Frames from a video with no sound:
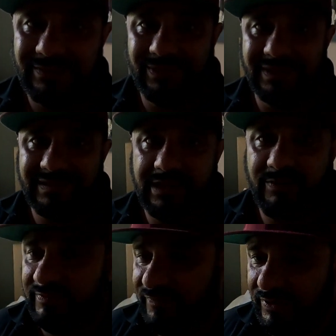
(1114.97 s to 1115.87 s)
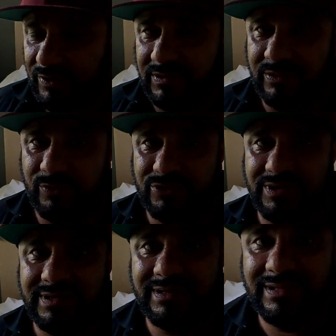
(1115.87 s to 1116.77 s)
So let's see how it feels, and we'll
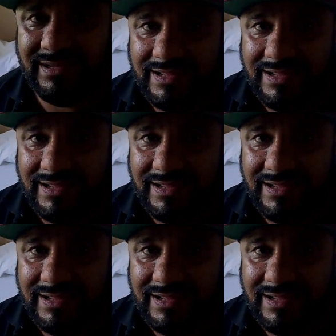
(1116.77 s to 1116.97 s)
just,